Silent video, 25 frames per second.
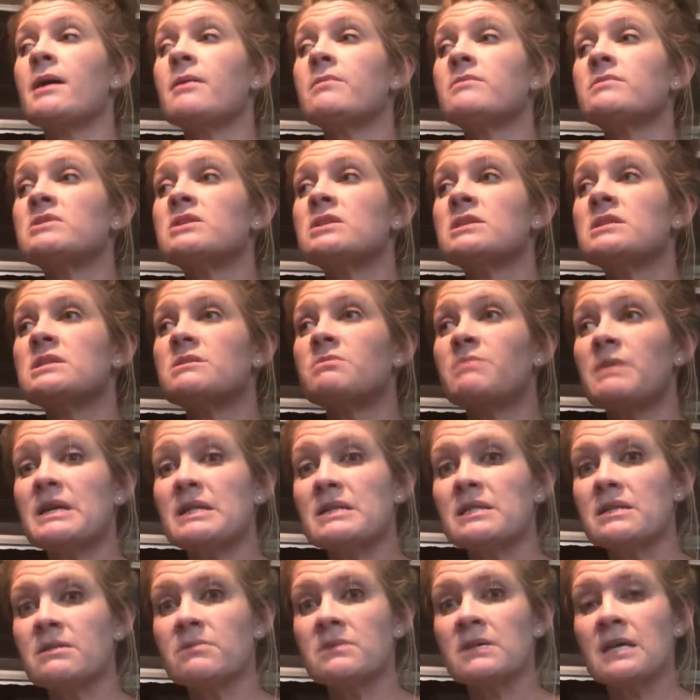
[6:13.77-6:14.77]
to spend
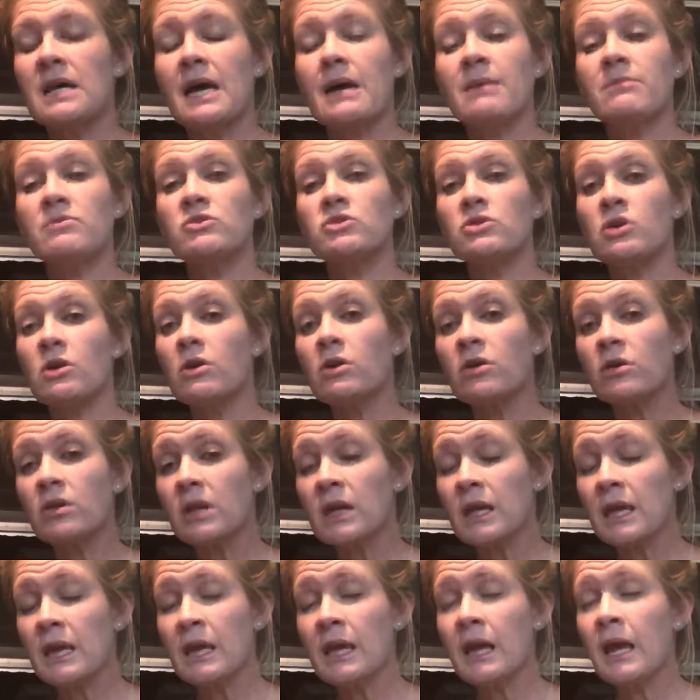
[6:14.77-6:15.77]
some time
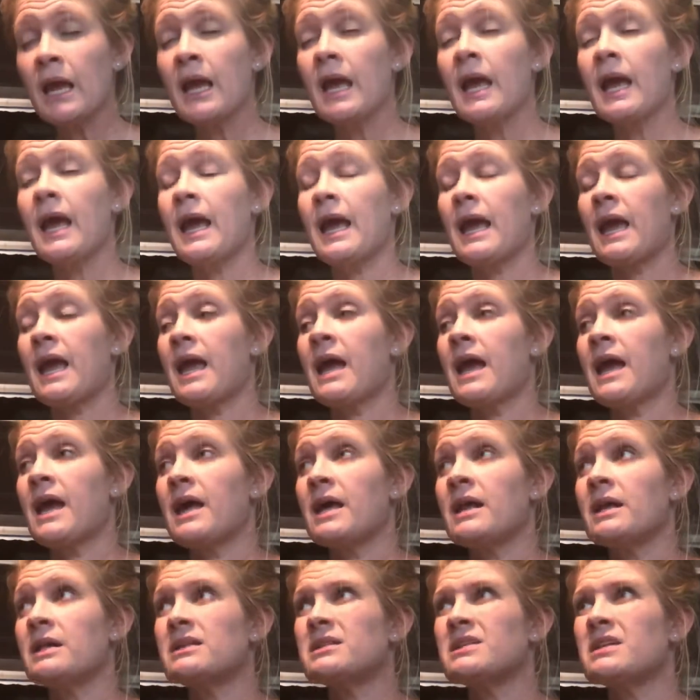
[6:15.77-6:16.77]
journaling
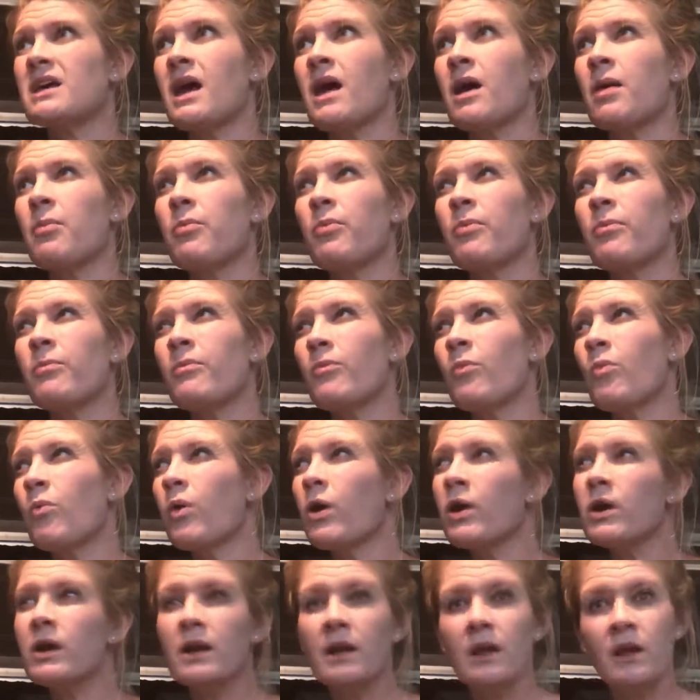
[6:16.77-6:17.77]
and
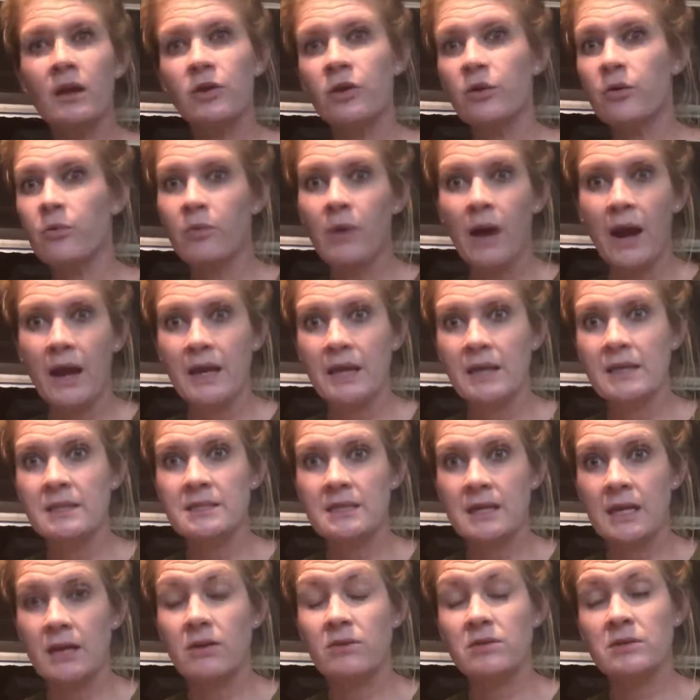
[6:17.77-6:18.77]
working on your writing
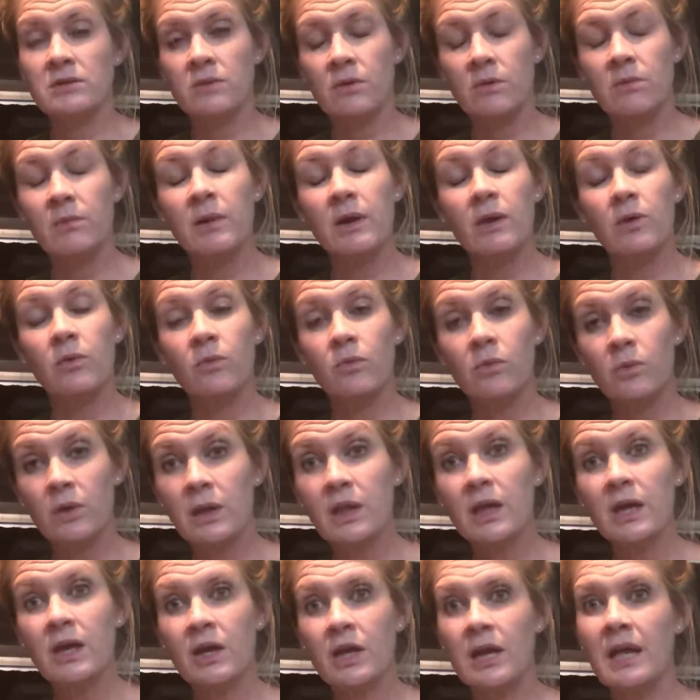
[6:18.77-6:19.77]
skills. It would be a
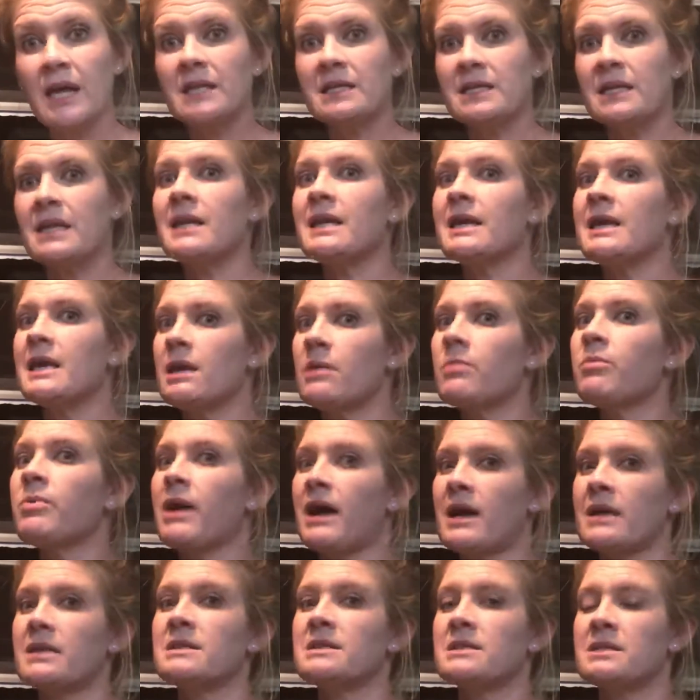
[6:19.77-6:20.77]
really good idea to keep
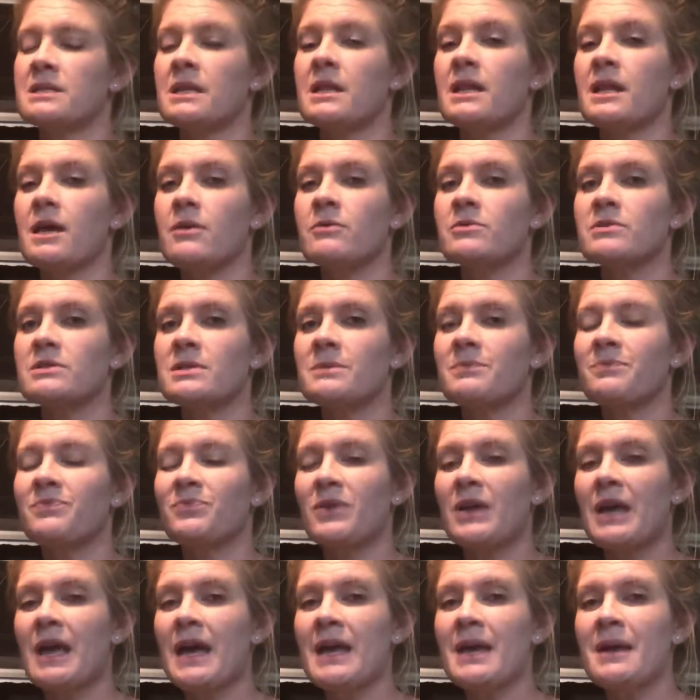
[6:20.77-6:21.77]
practicing those,
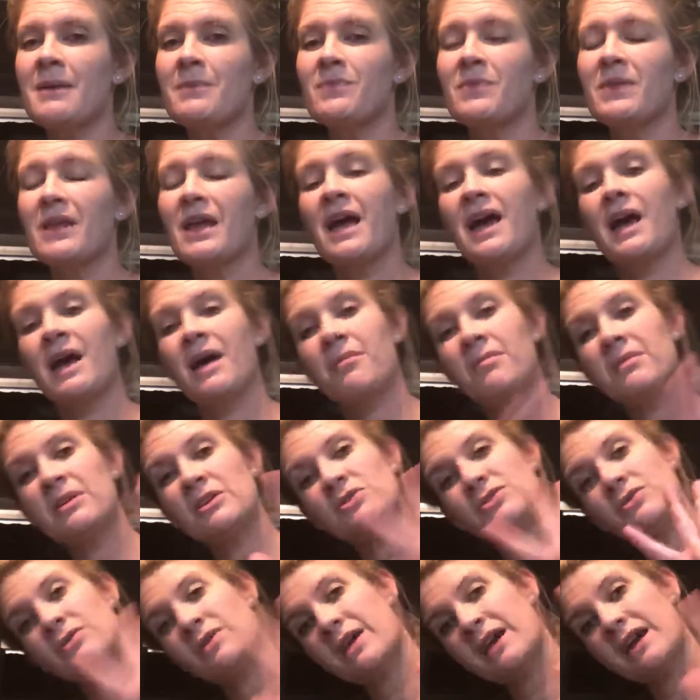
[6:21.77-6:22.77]
okay? I miss
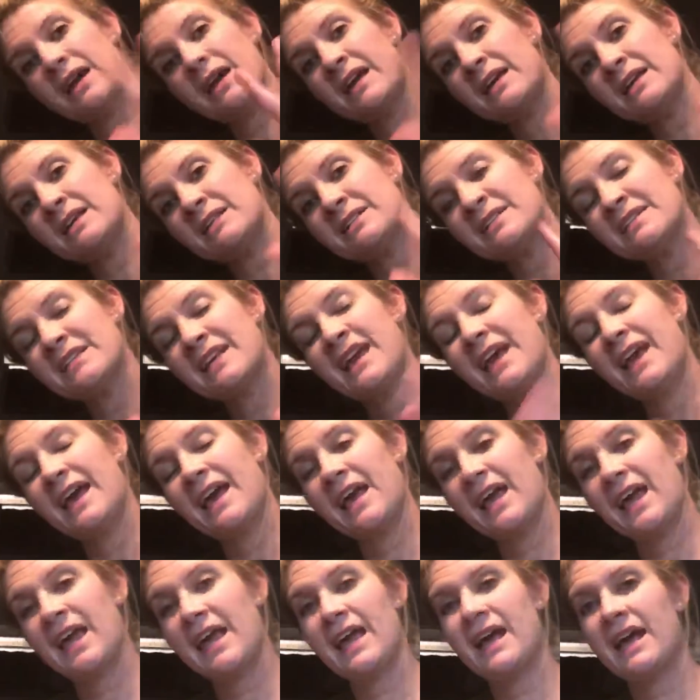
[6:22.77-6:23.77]
you guys,
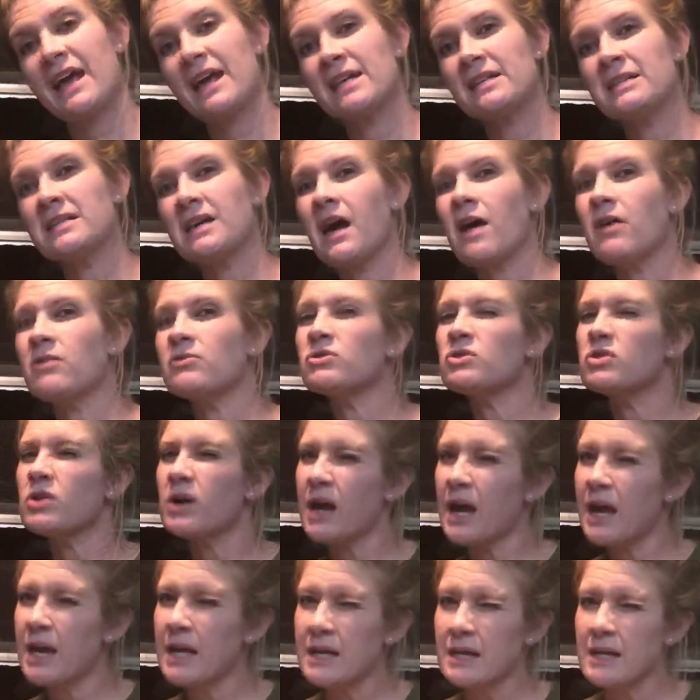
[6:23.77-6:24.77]
and I'll
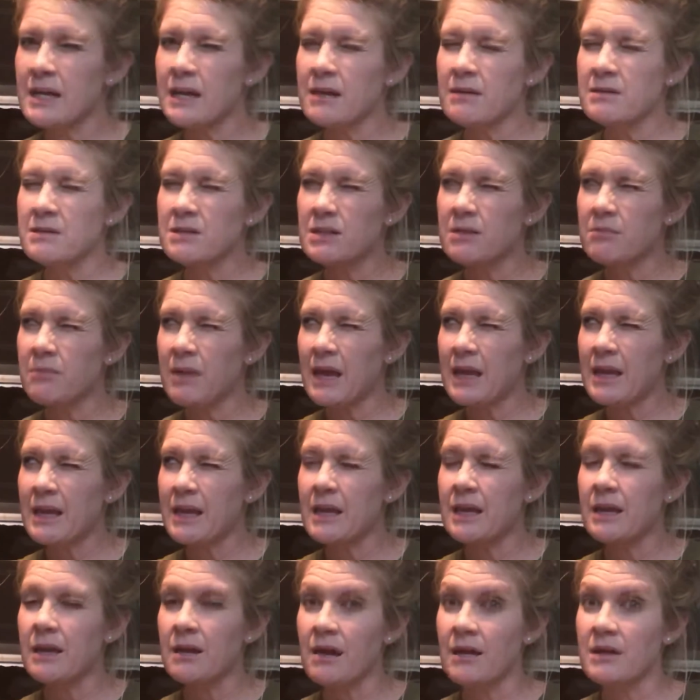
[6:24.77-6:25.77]
try to make
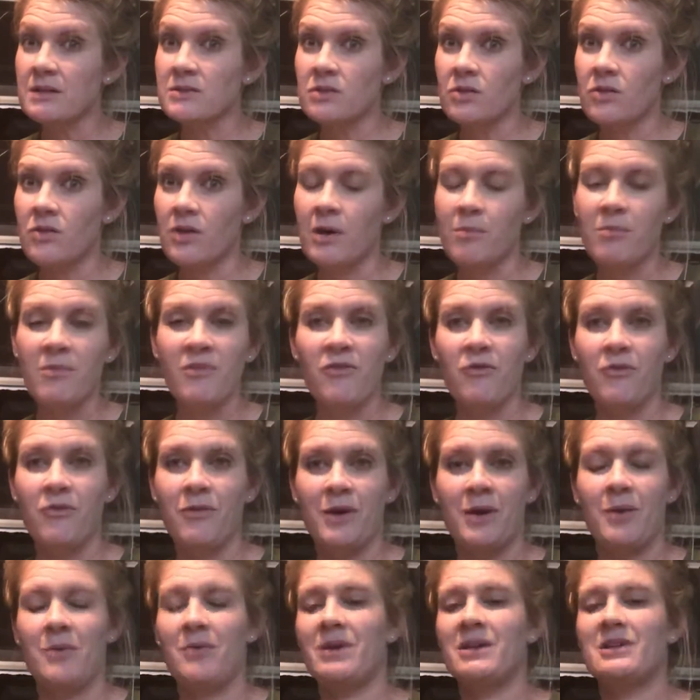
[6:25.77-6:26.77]
it not so long before
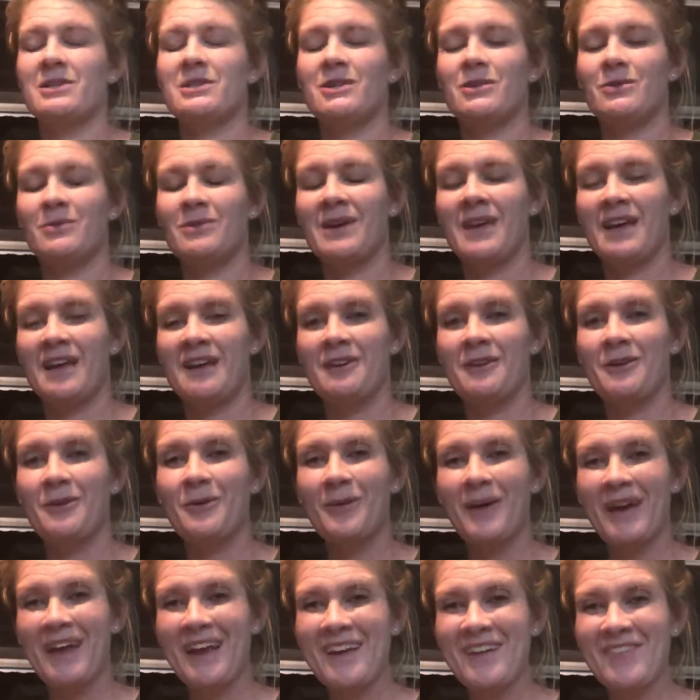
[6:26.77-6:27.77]
I read to you again,
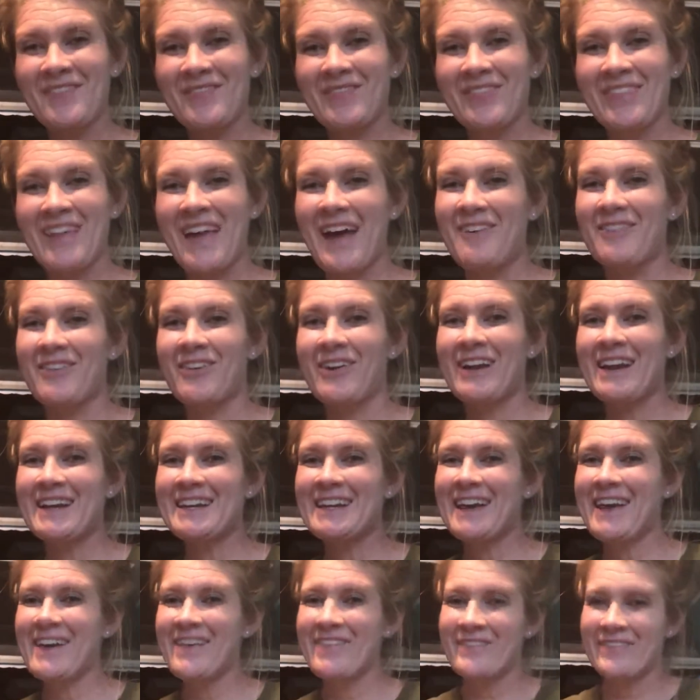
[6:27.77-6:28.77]
okay? Have a great
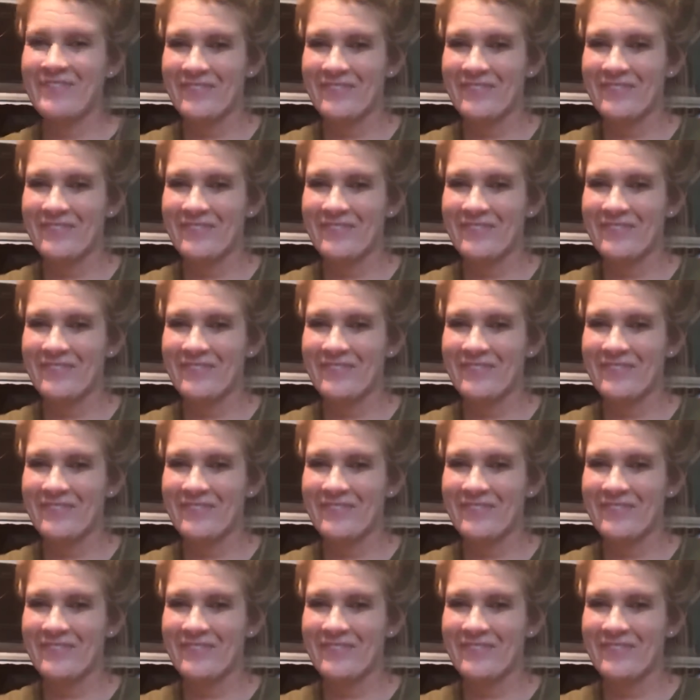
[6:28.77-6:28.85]
day.